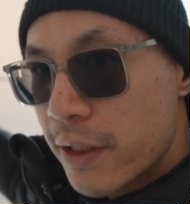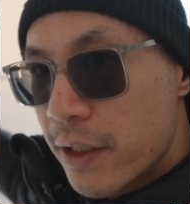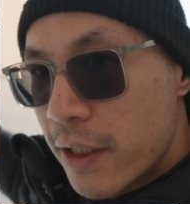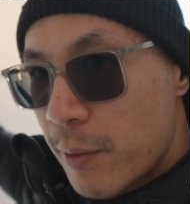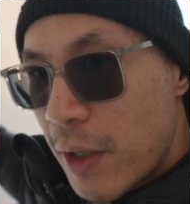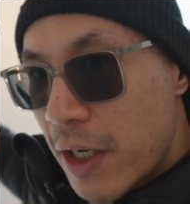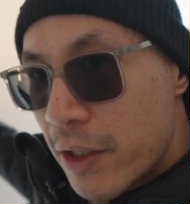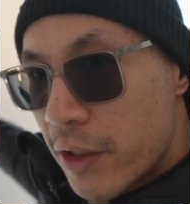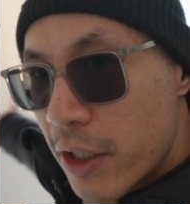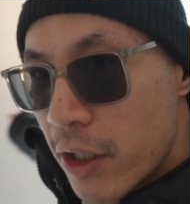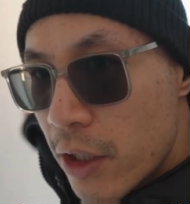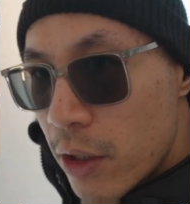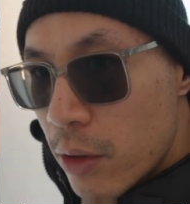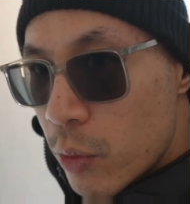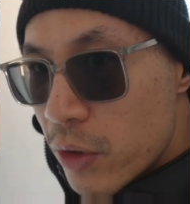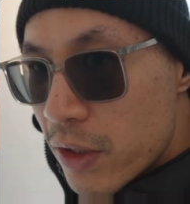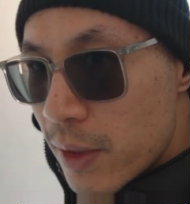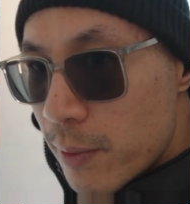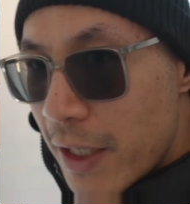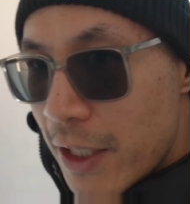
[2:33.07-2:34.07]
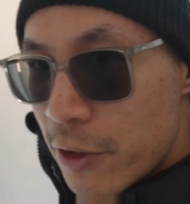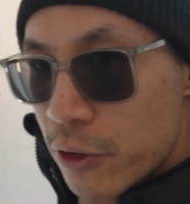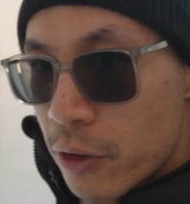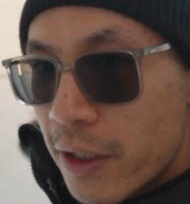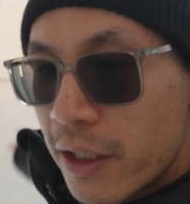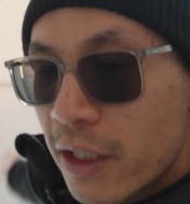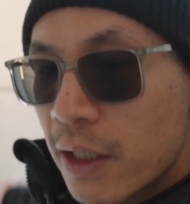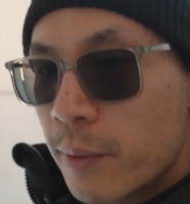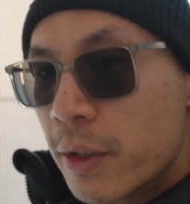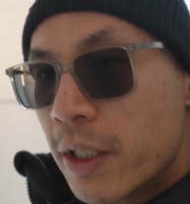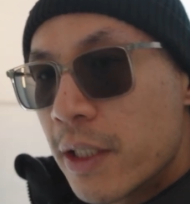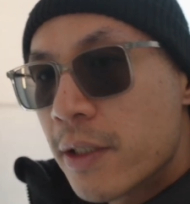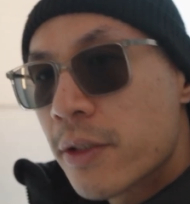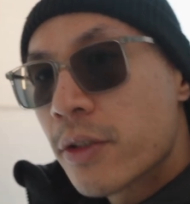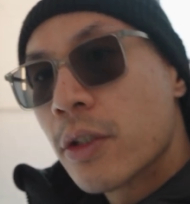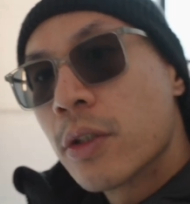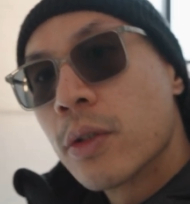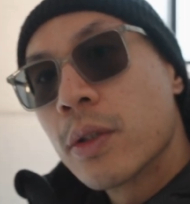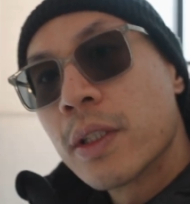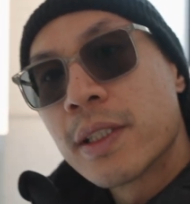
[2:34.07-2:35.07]
thing back there with some natural light coming in.
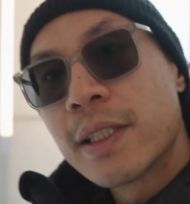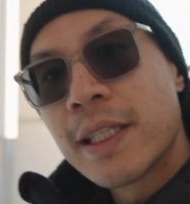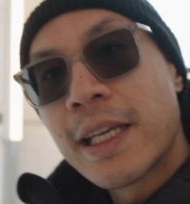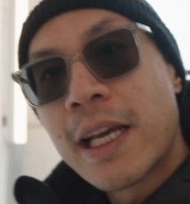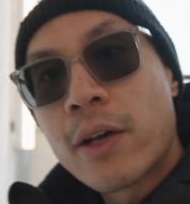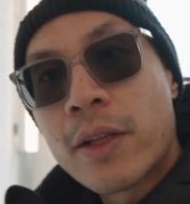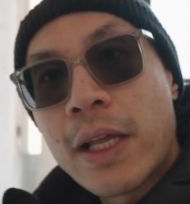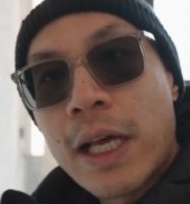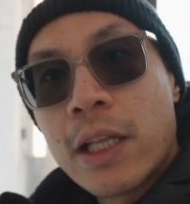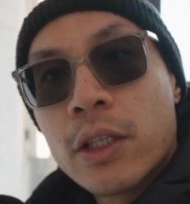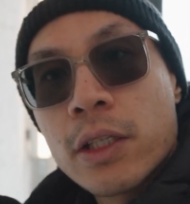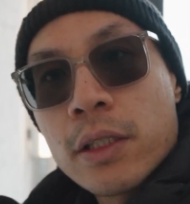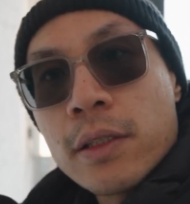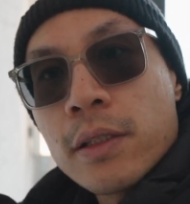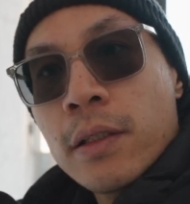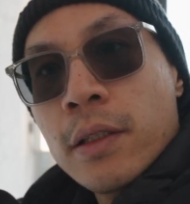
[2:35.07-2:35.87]
So let's see how that looks.